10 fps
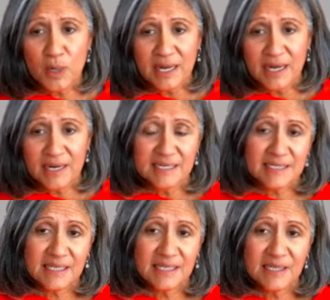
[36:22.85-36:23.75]
and I
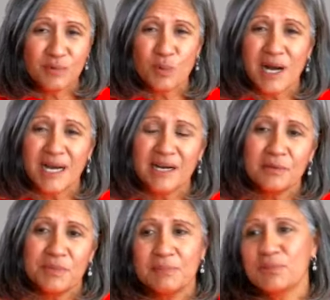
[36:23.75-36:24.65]
studied, well, why
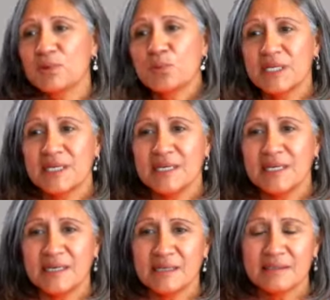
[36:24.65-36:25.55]
aren't people
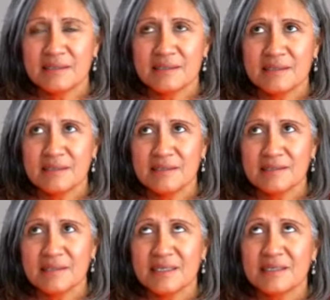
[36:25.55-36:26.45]
reading
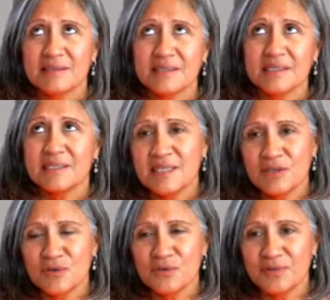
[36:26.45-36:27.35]
the
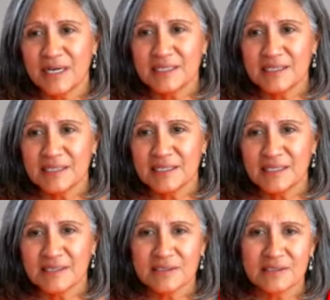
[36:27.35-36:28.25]
DU
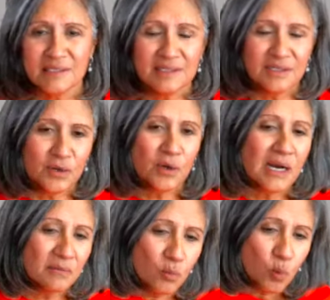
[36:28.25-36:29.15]
findings and
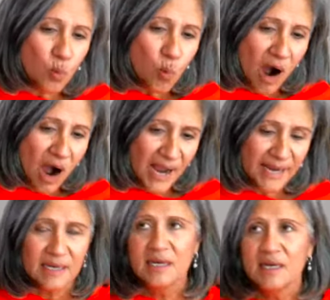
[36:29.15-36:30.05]
why?
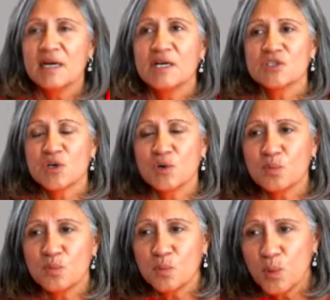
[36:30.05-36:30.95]

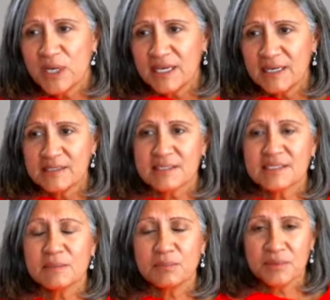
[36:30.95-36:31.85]
So we
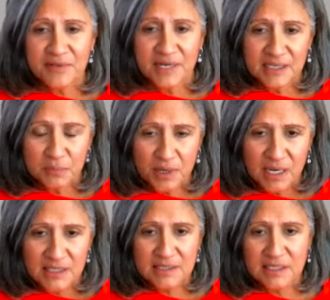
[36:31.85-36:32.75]
simplified the
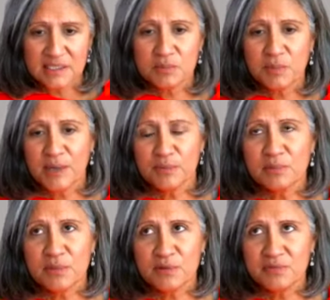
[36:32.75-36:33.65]
process by
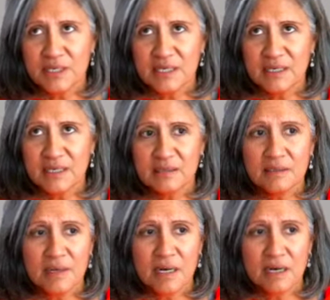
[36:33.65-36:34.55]
removing
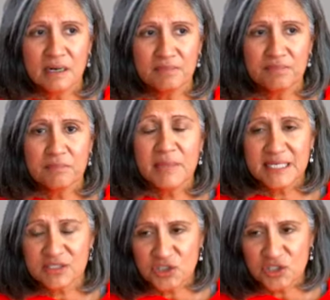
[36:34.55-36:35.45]

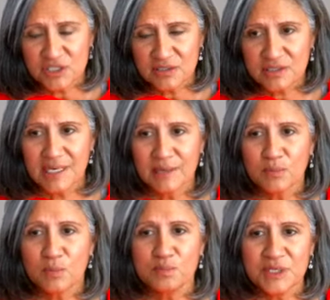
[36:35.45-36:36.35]
messages
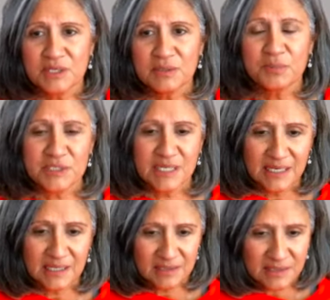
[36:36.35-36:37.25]
that didn't
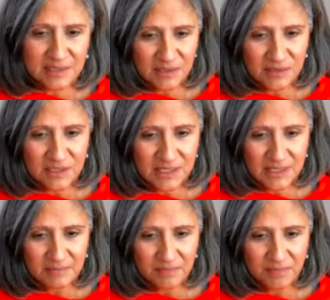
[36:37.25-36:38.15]
pertain to the sales
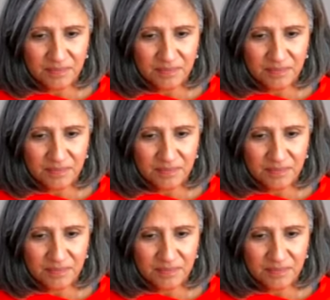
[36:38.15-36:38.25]
team.